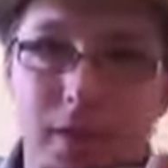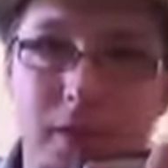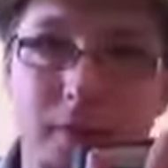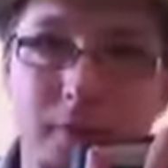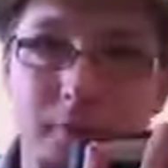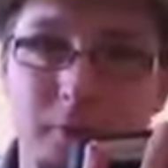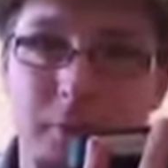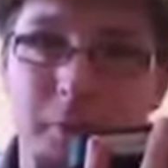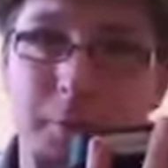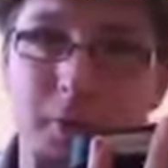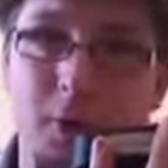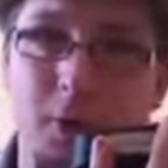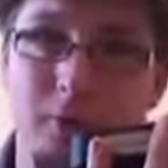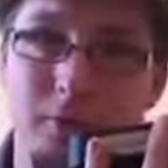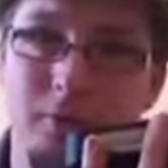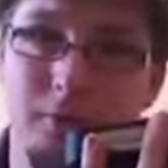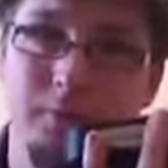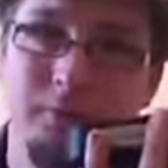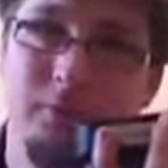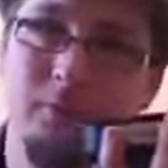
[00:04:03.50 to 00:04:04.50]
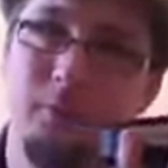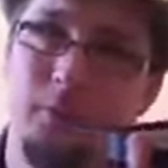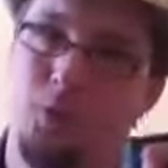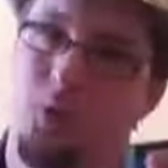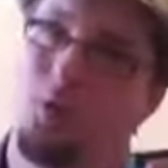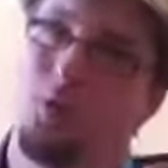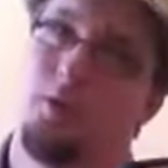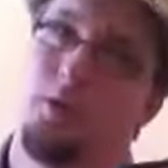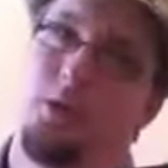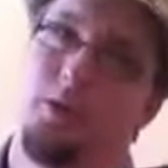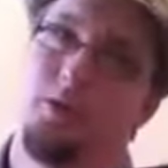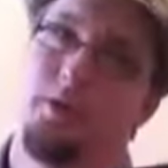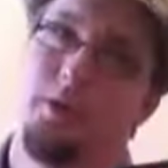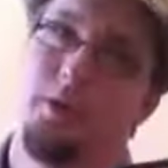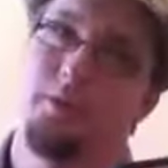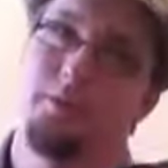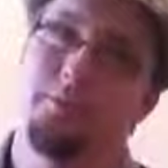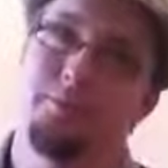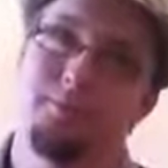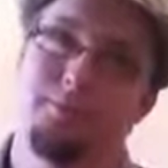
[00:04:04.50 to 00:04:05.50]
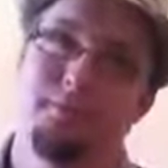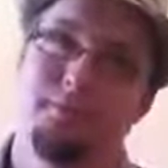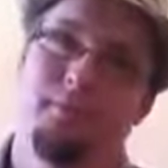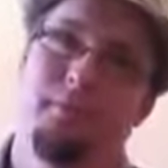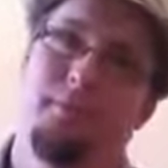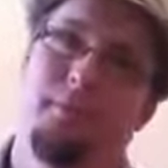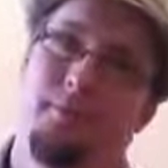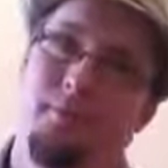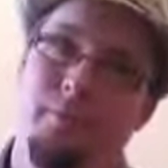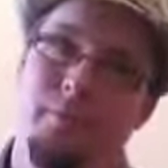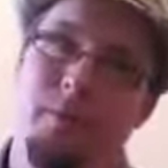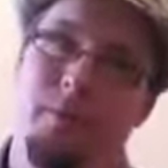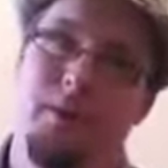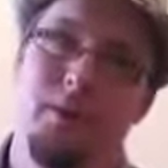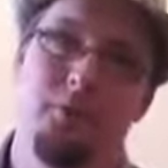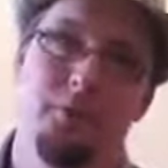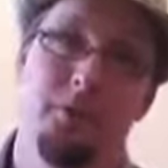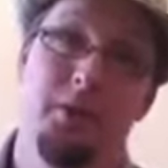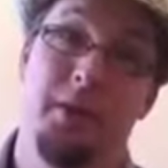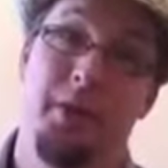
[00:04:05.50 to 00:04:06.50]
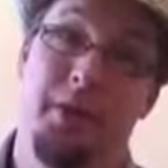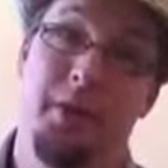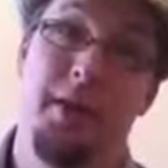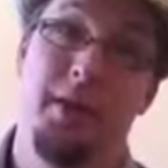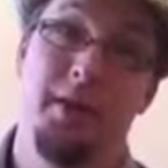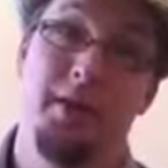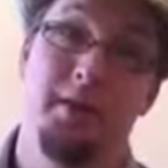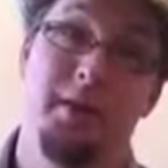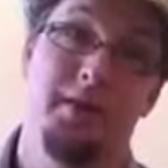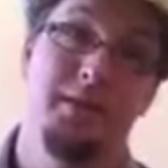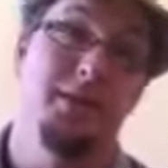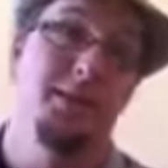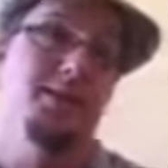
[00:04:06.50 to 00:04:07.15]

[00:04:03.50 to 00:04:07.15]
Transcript: Flip it over. You're holding a guitar. It is really that easy.